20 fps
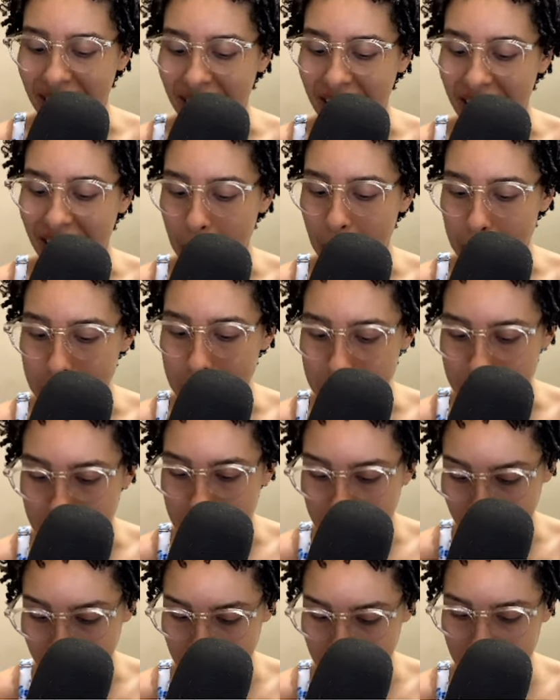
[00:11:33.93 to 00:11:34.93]
I
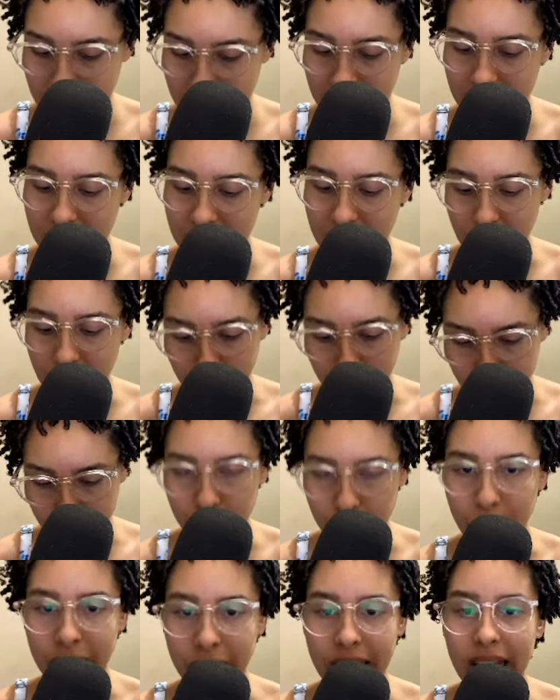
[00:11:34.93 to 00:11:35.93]
must
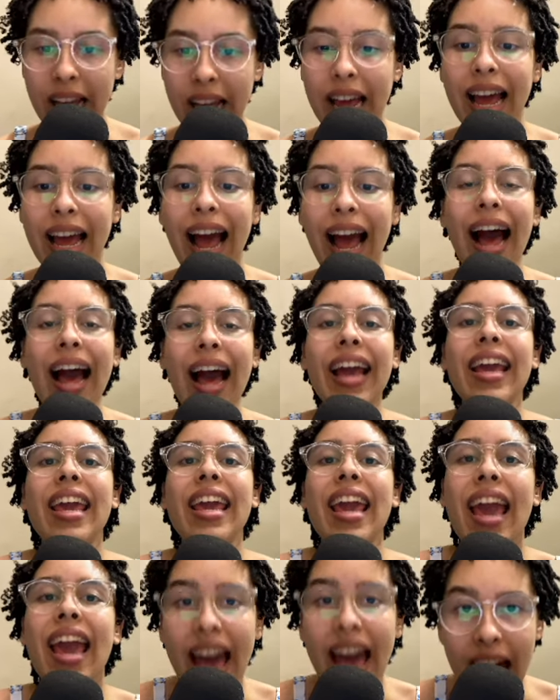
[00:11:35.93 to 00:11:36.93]
do it. I
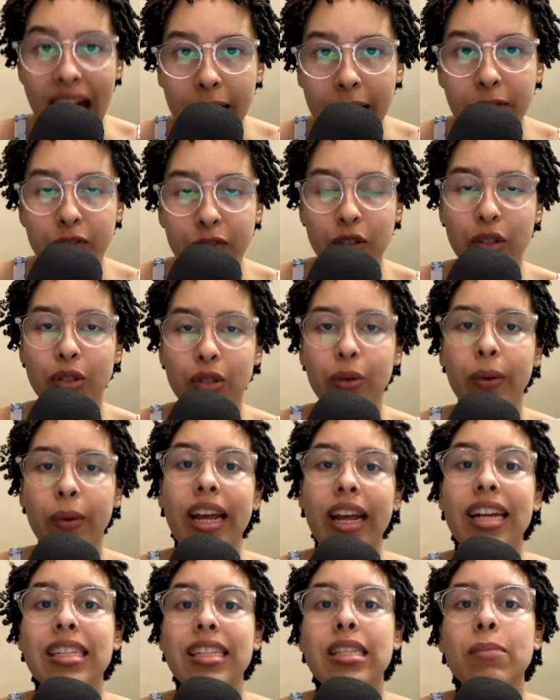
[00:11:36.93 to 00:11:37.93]
have to do it.
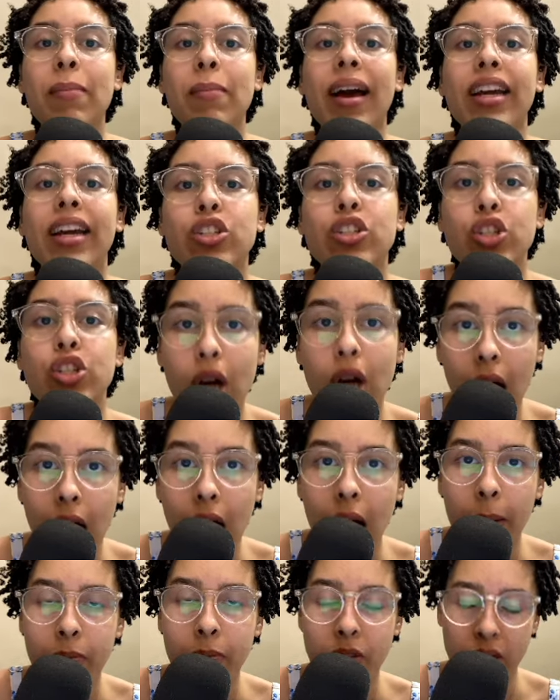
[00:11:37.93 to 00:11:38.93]
It's my
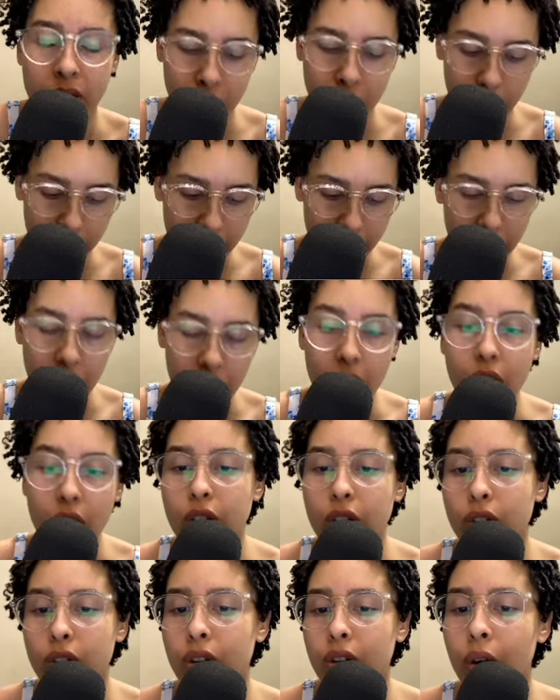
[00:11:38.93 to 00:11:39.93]
job to do it.
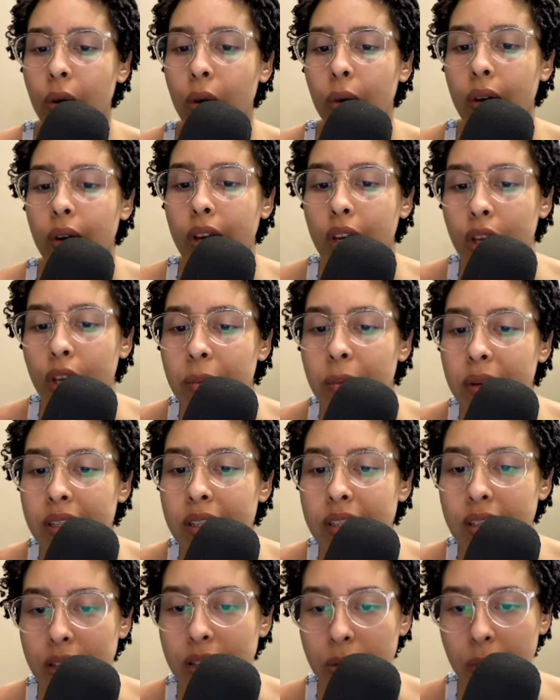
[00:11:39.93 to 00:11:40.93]
So you
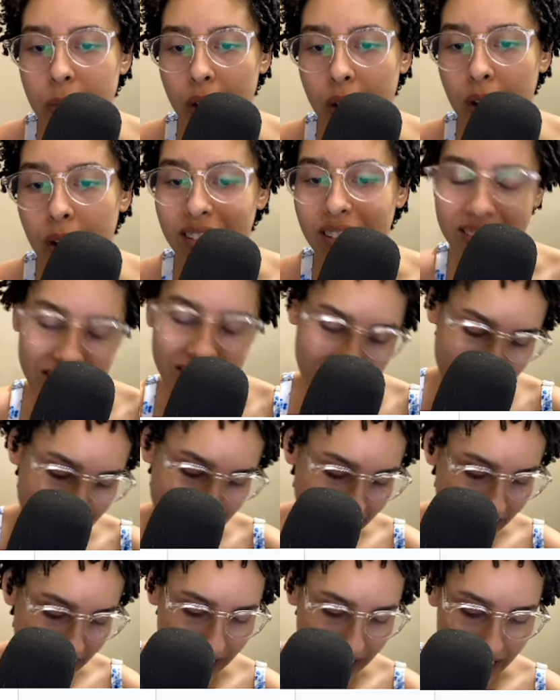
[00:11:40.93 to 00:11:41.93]
must as well
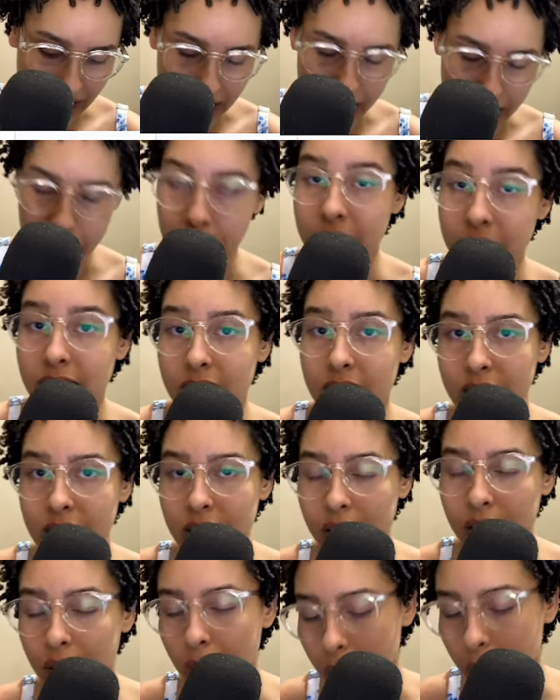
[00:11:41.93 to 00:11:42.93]
say, I must,
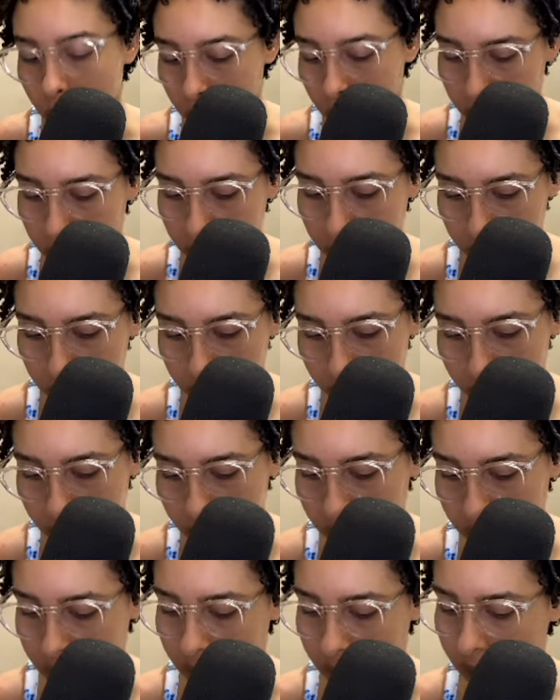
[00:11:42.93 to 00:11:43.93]
or
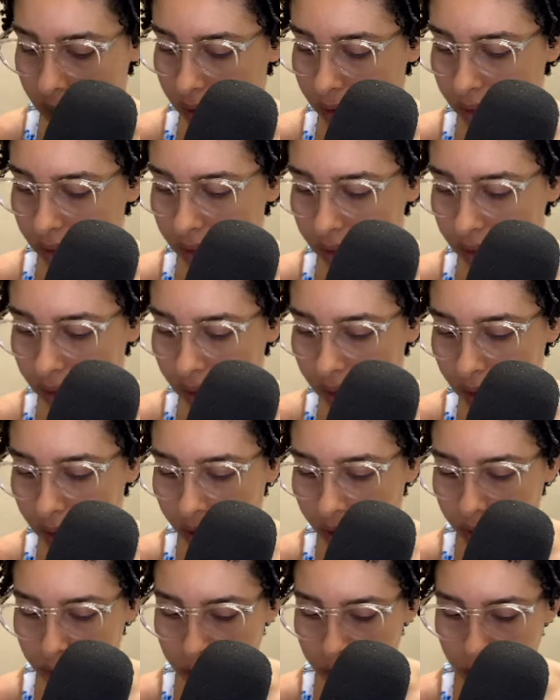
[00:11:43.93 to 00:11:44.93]
I
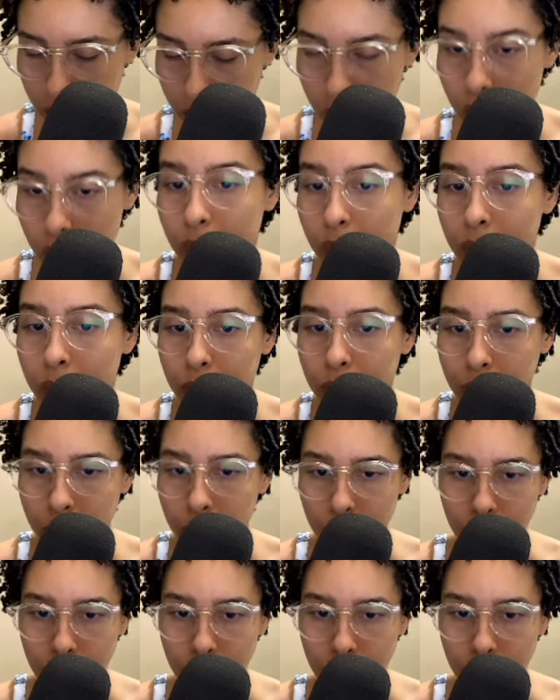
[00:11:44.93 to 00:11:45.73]
have to